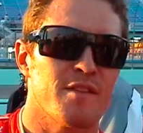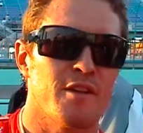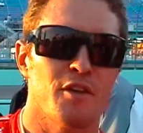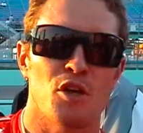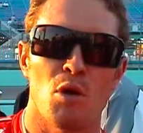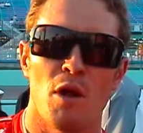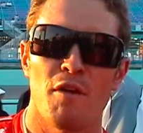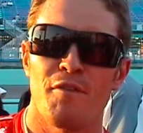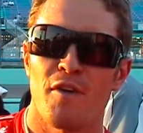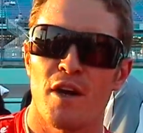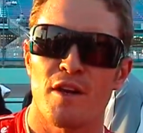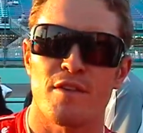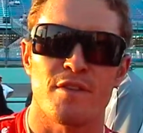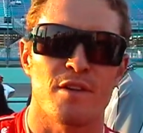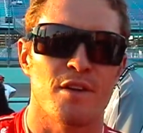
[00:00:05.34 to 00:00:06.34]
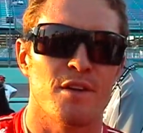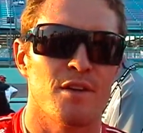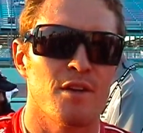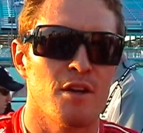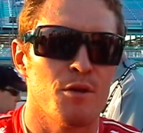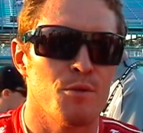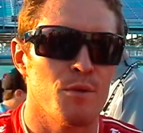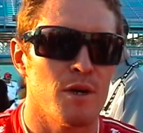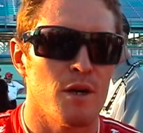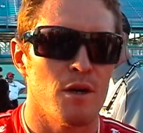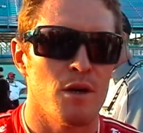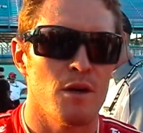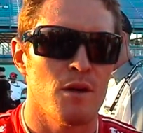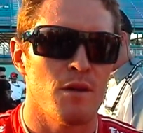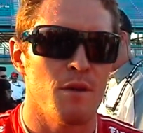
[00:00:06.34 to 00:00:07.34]
only qualifying, so you know
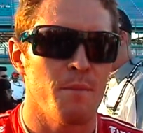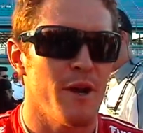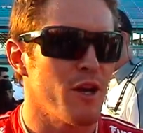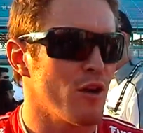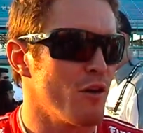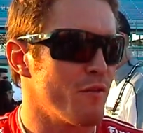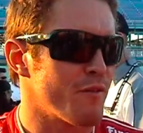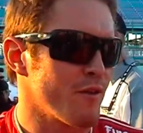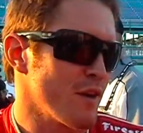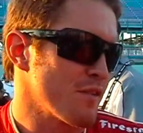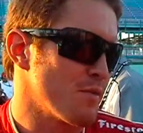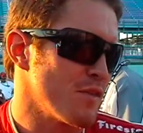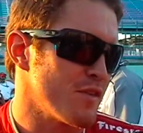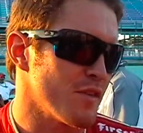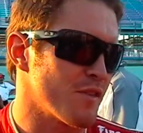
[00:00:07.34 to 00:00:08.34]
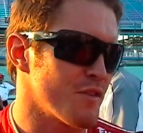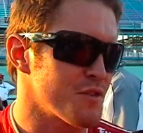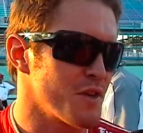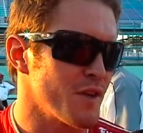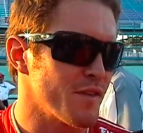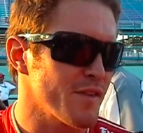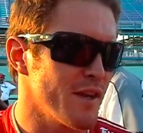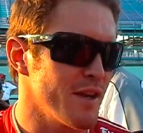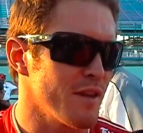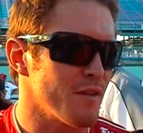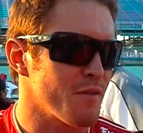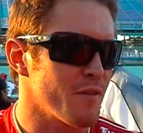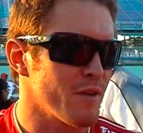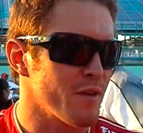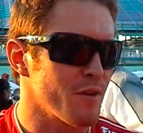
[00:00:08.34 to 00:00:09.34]
uh, the main goal for us was just to try and start near the
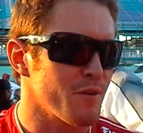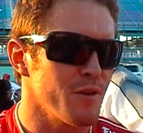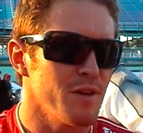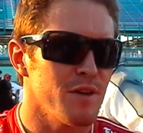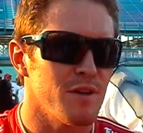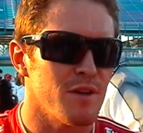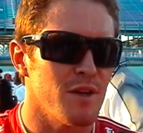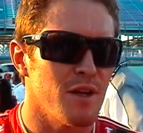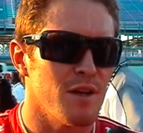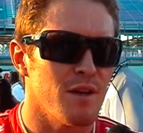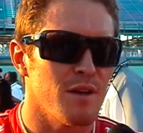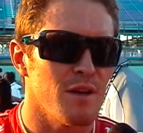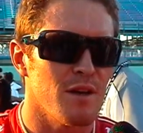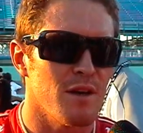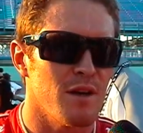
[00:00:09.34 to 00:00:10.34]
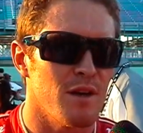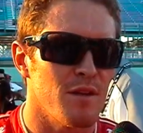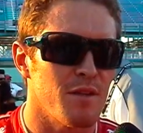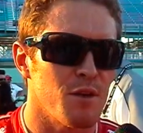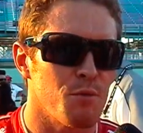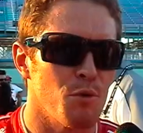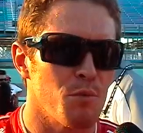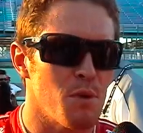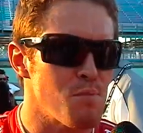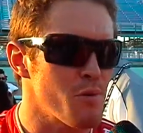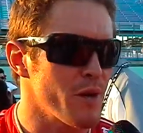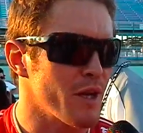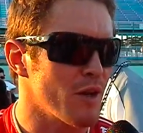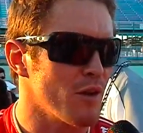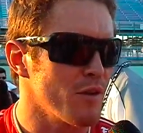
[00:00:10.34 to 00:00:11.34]
front of the grid, and and uh, I think we'll be
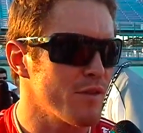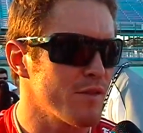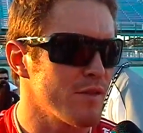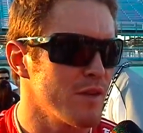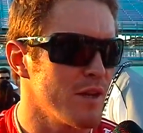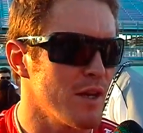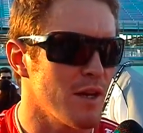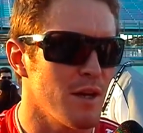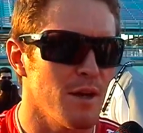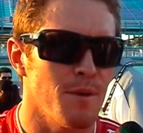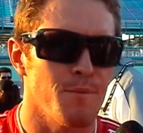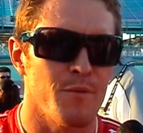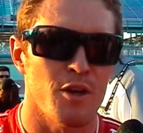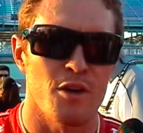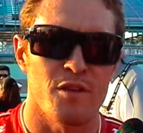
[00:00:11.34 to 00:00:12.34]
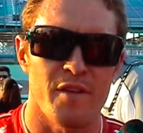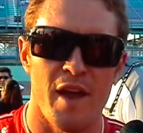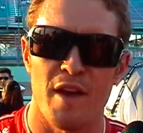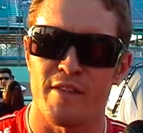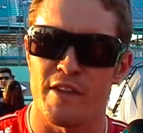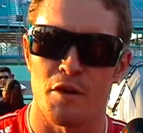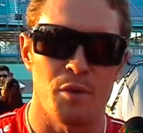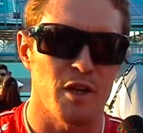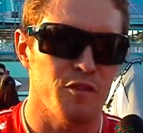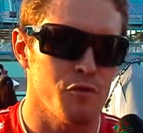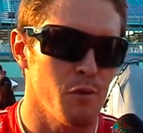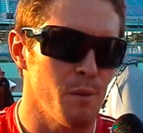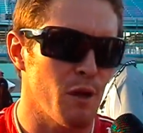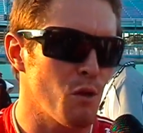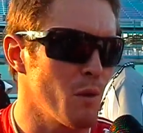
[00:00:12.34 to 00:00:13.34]
pretty close. Um, you know, Dan's going to be
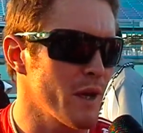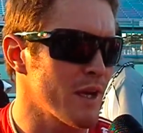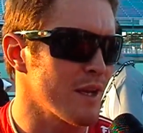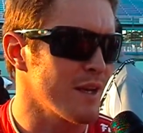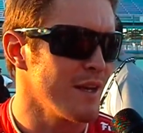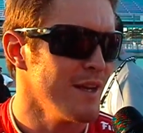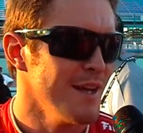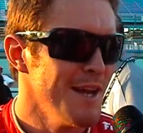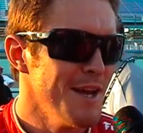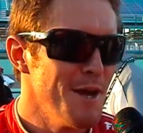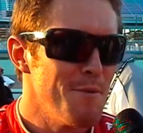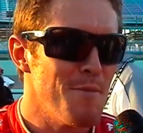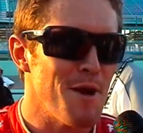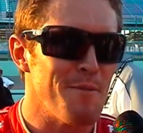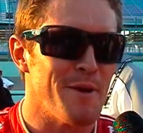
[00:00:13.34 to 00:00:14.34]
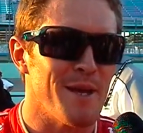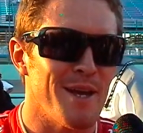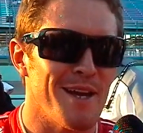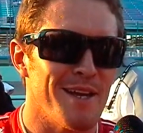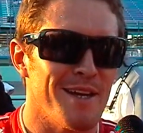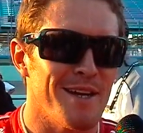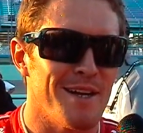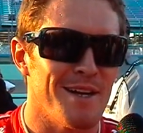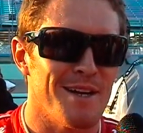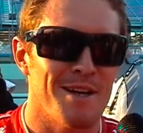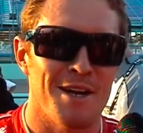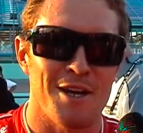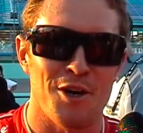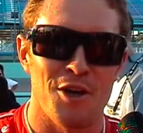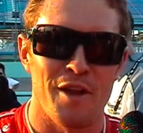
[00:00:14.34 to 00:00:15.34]
extremely quick, and maybe a uh,
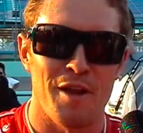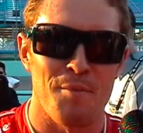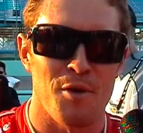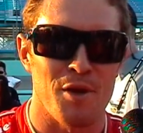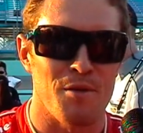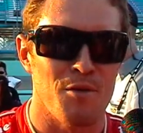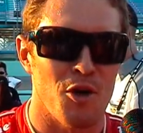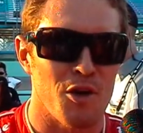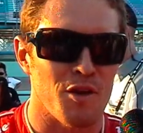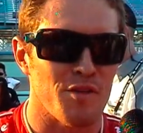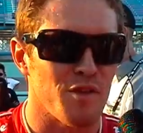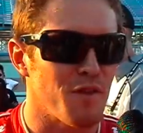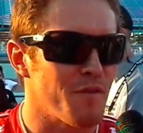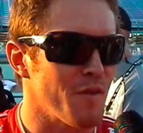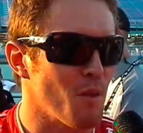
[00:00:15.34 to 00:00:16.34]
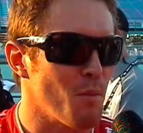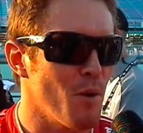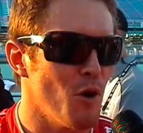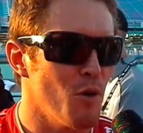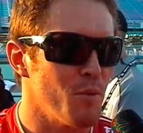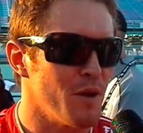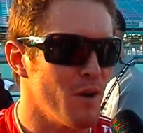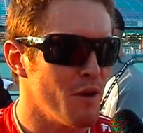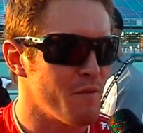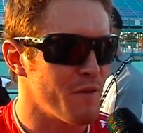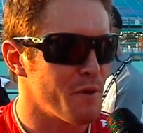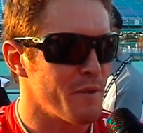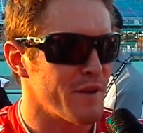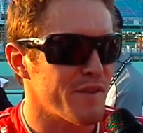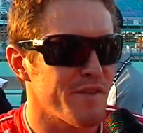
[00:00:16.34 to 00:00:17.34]
a guy that might knock us off for the pole, but hopefully
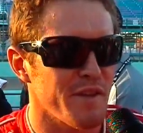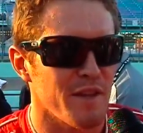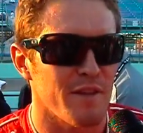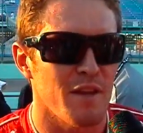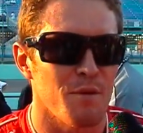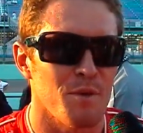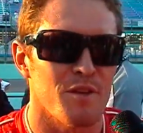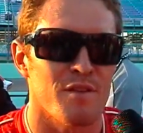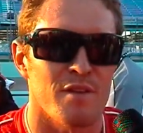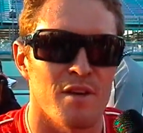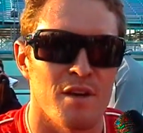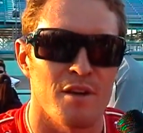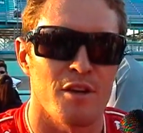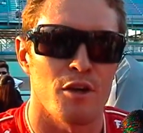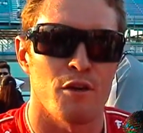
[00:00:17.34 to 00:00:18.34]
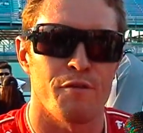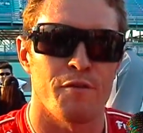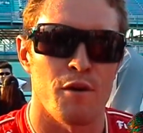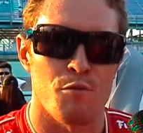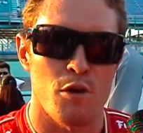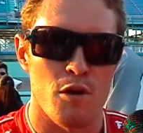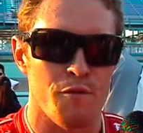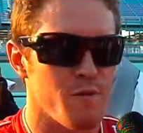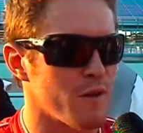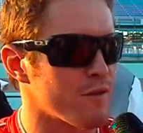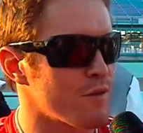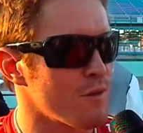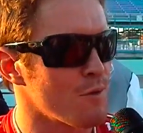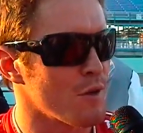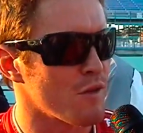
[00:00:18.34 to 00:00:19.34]
we can stick there. But uh, you know, front row or front
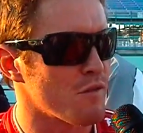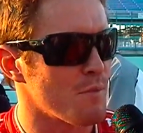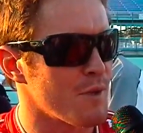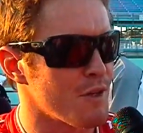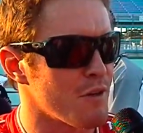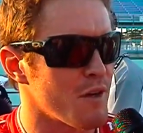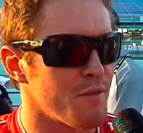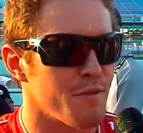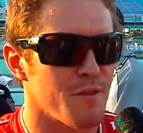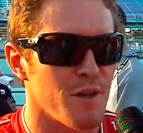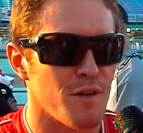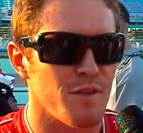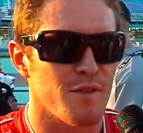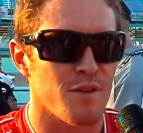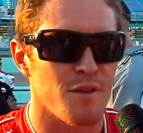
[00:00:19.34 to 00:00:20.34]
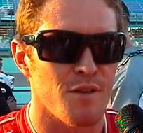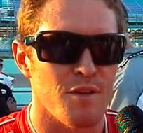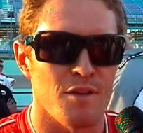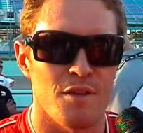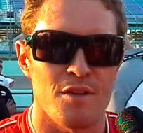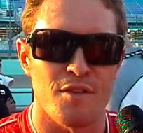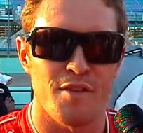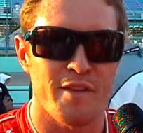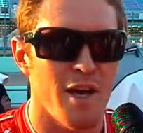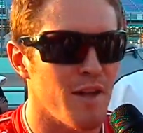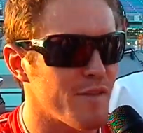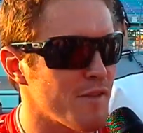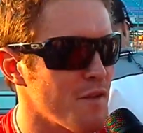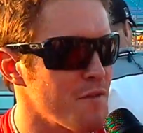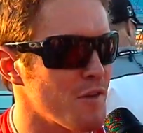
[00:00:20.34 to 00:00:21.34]
two rows would be great for us. So the the start
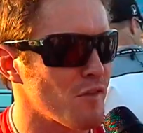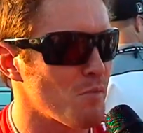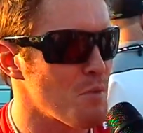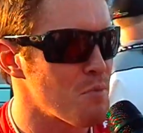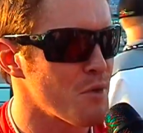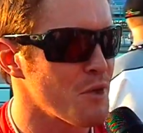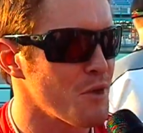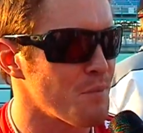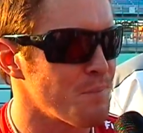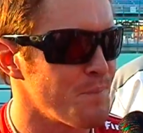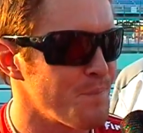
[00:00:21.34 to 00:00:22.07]
so far has been pretty good.